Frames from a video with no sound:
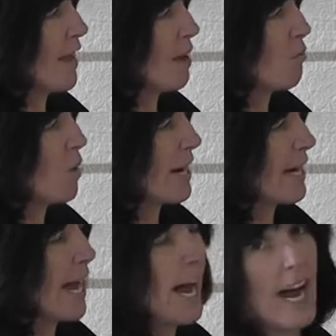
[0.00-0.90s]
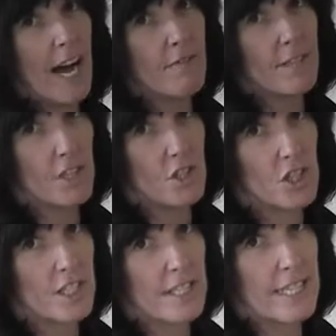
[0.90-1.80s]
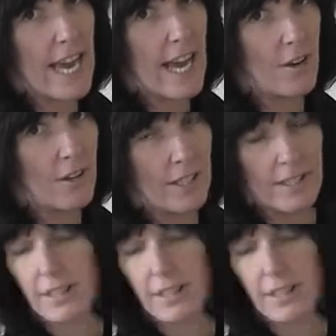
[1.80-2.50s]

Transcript: and one and a half inches down.